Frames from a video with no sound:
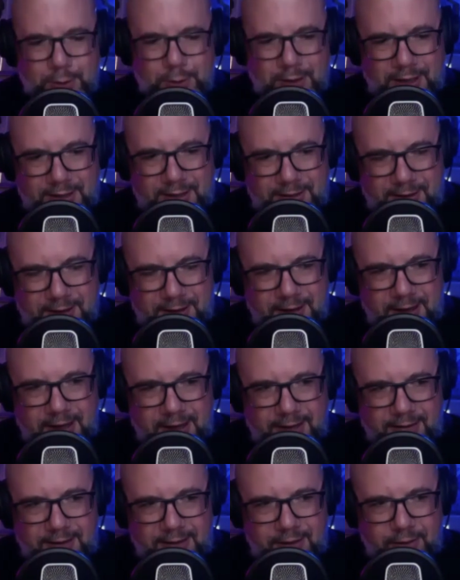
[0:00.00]
And
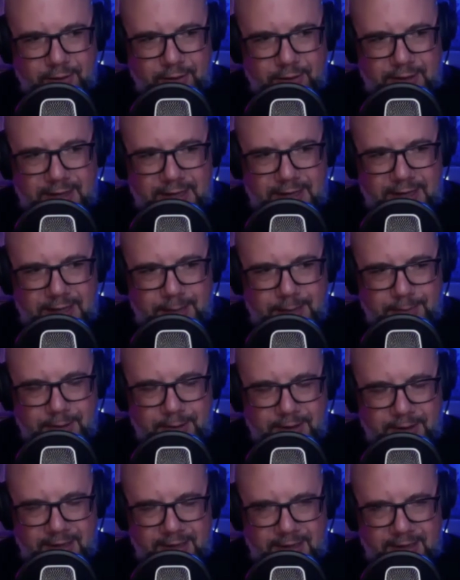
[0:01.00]
I think getting up
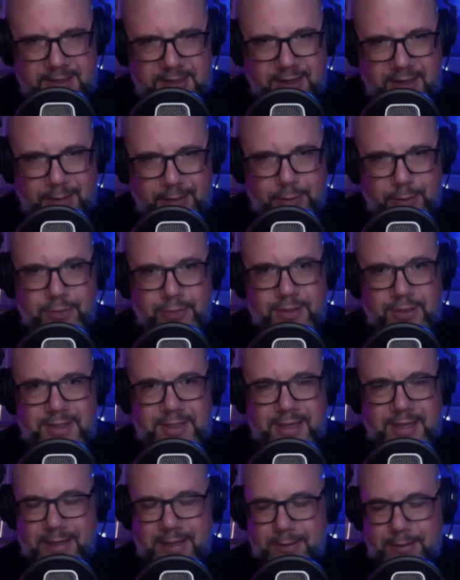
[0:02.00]
at that time of the
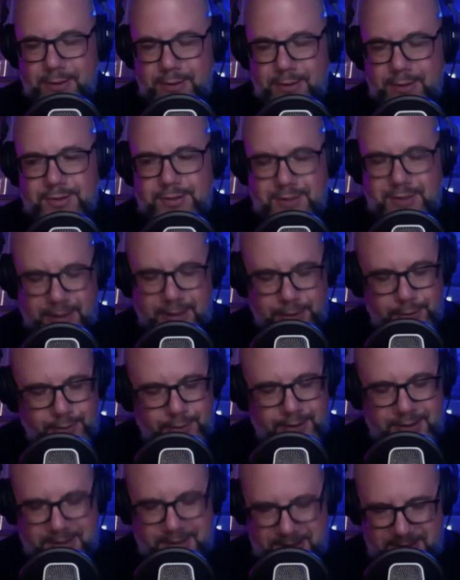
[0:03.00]
day, because I do
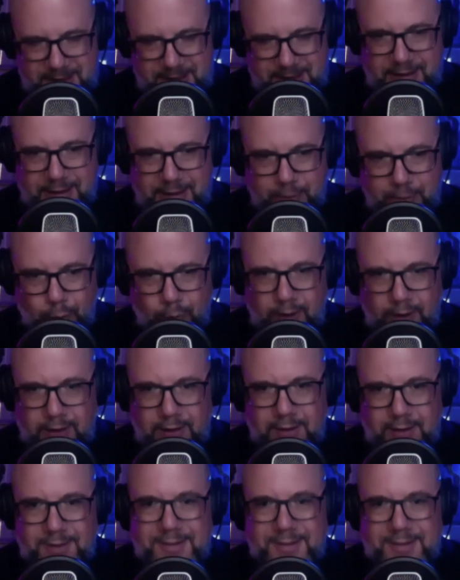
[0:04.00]
understand that well,